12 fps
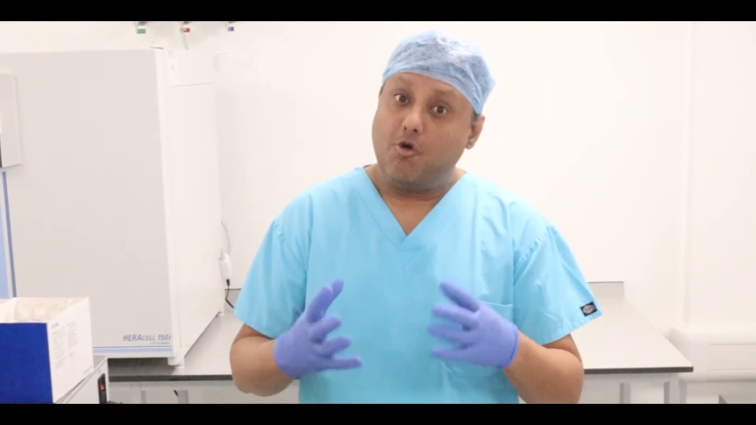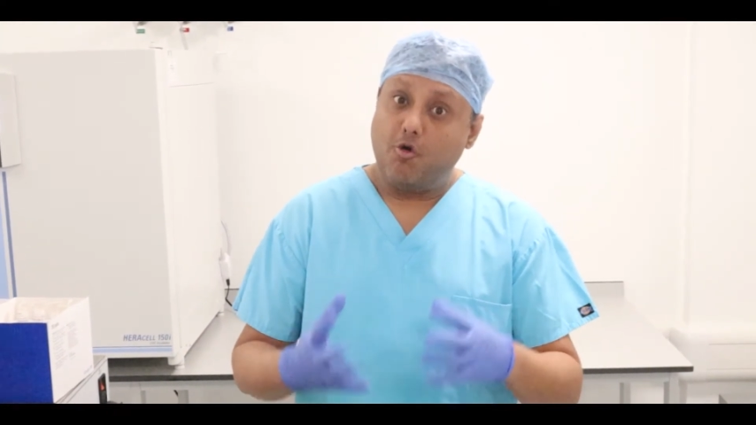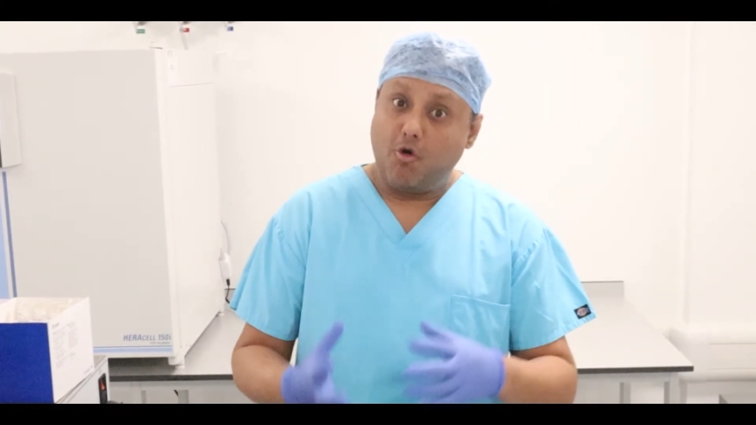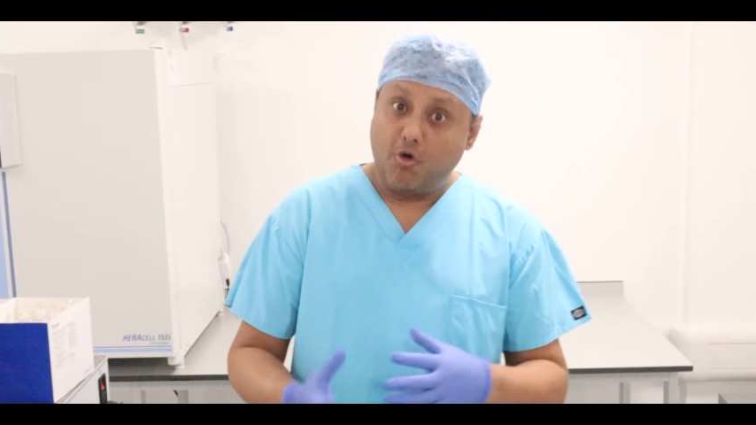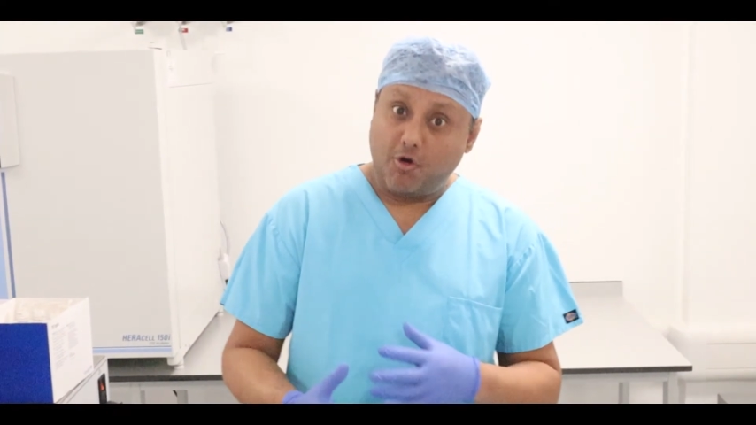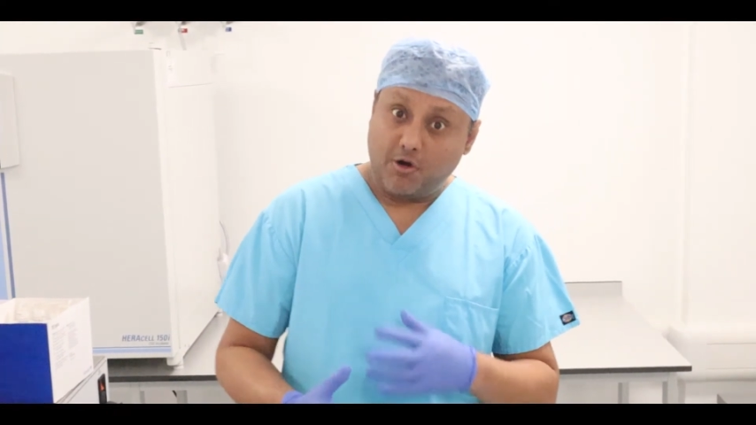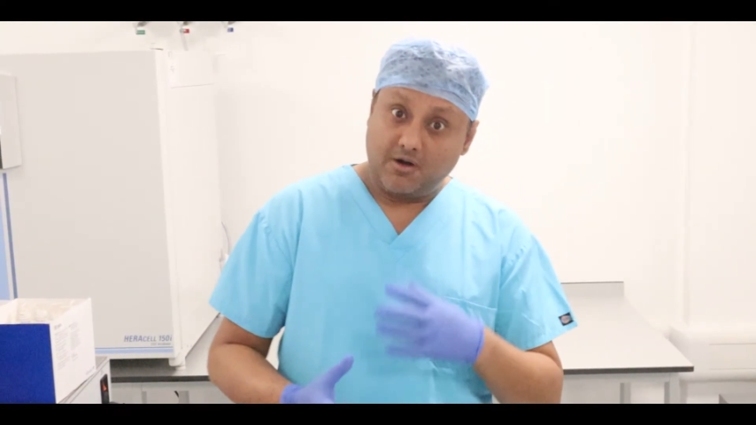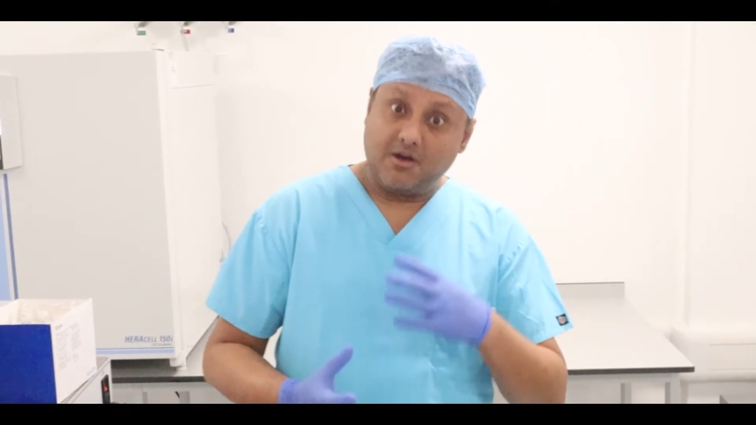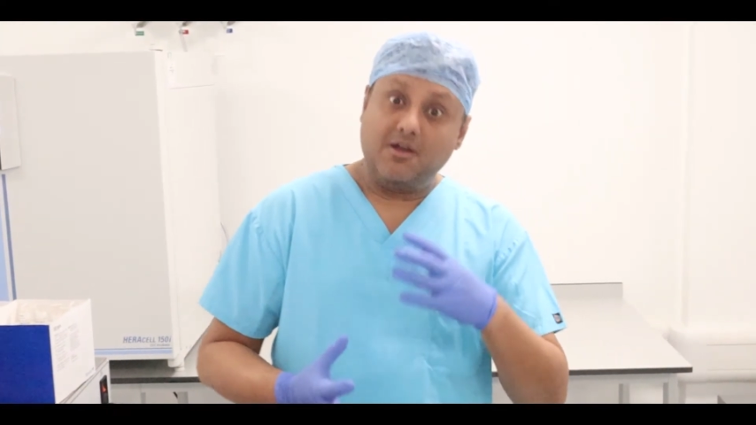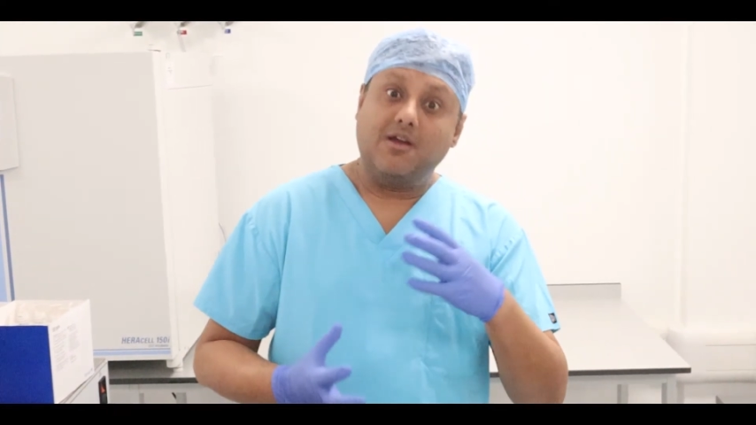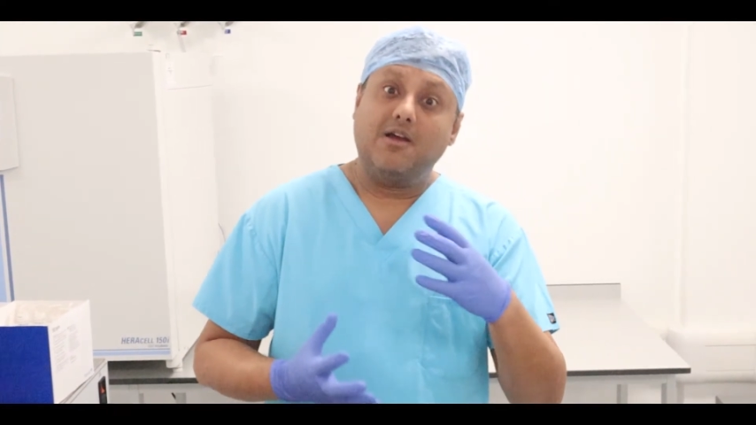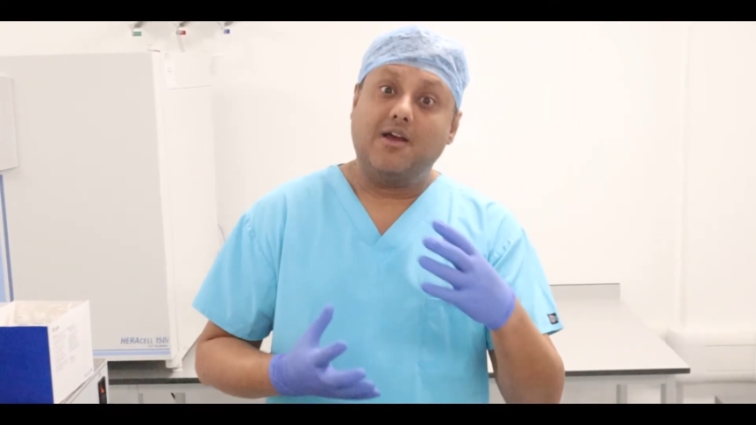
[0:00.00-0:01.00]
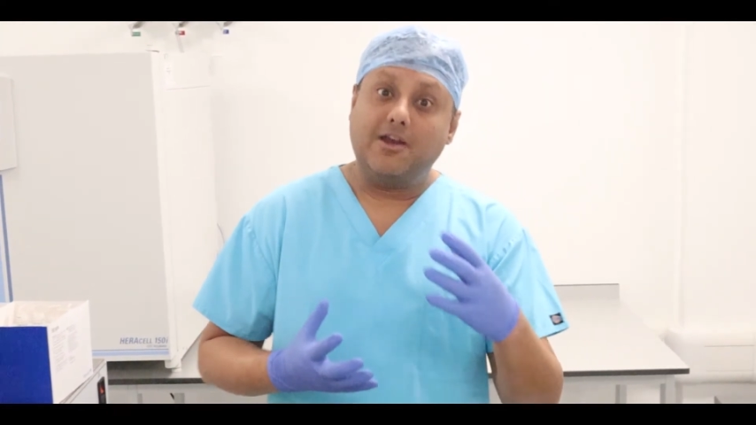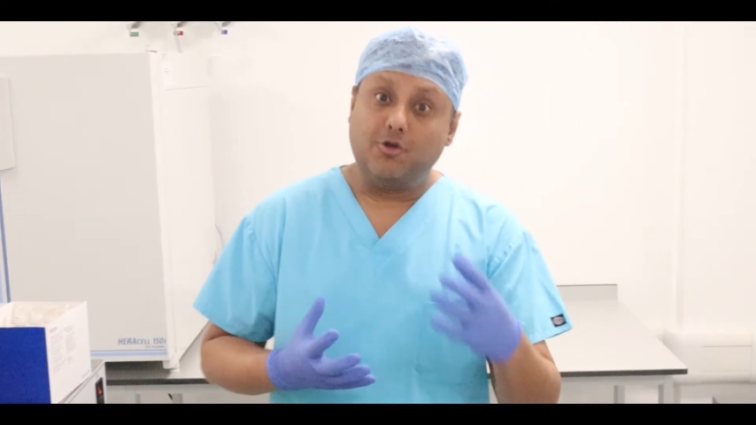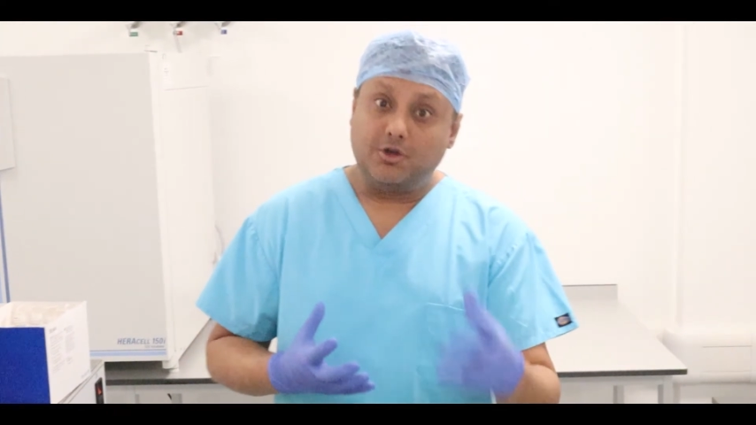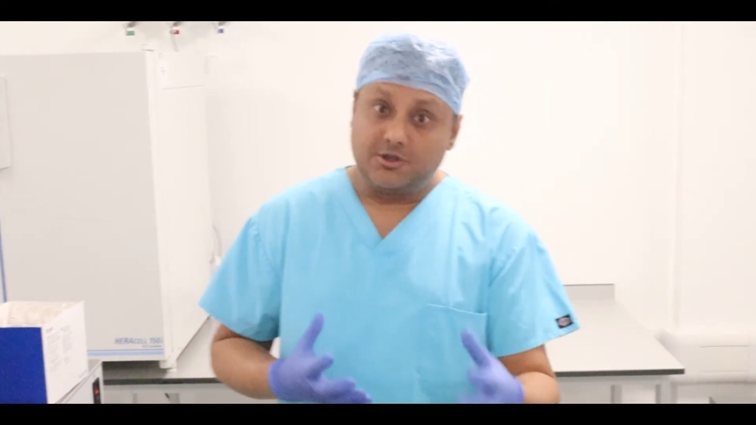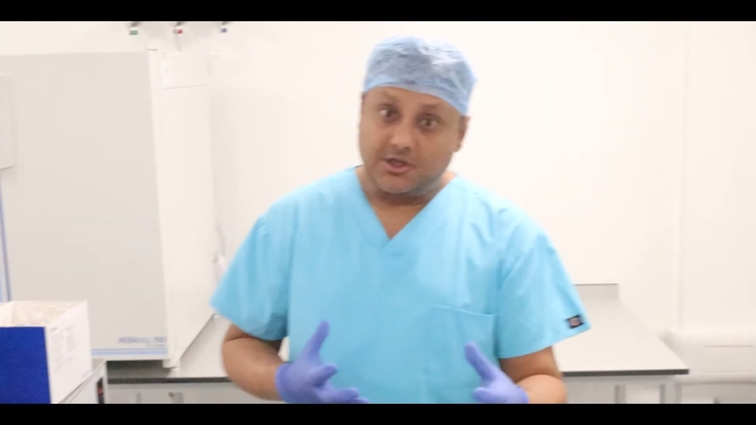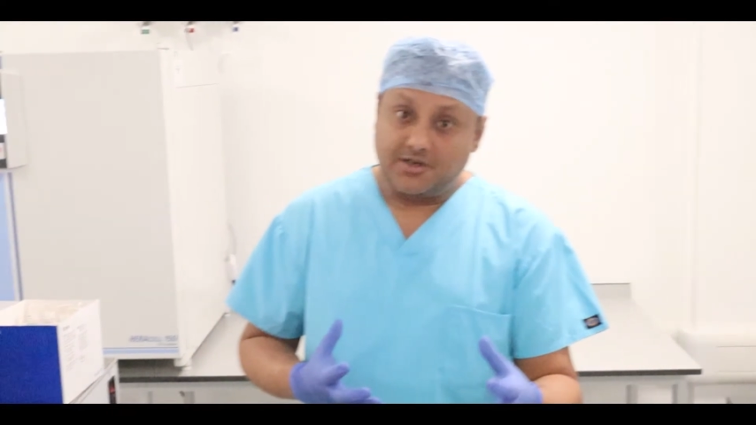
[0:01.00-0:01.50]
or an
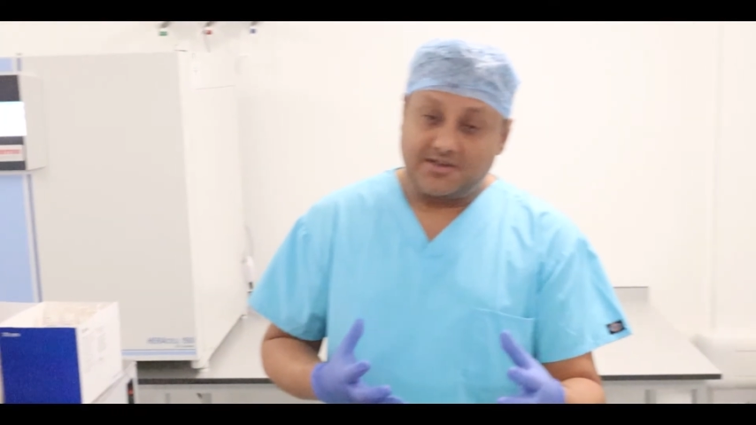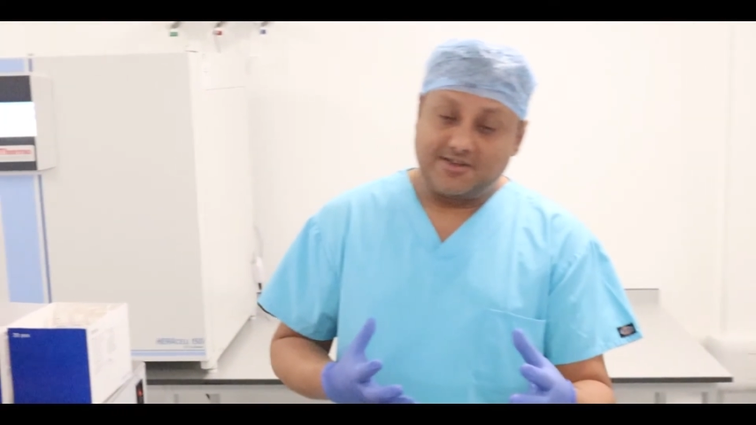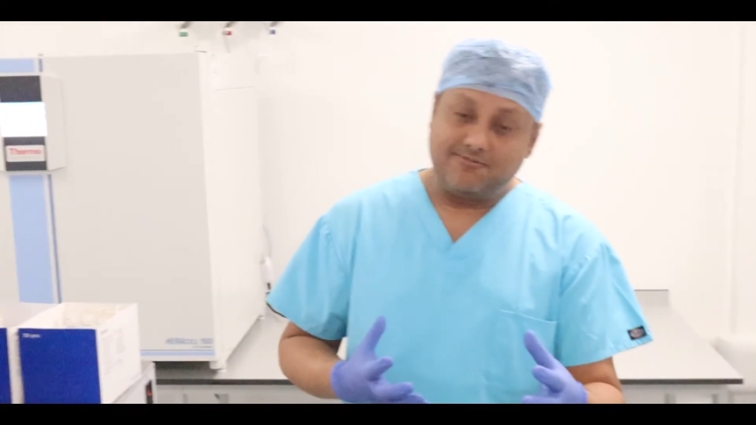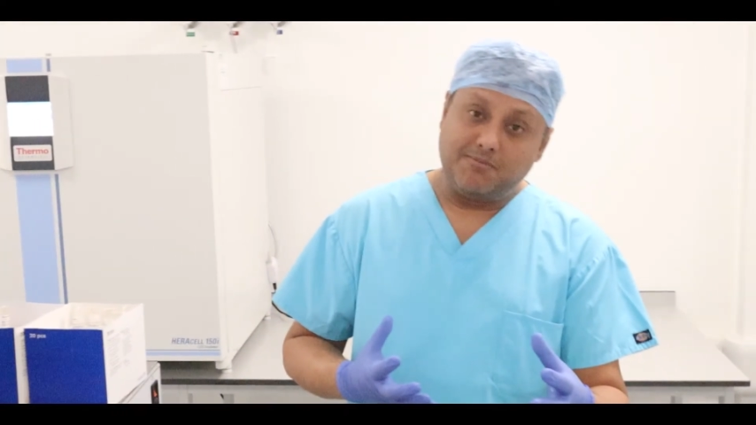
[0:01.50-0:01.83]
alternative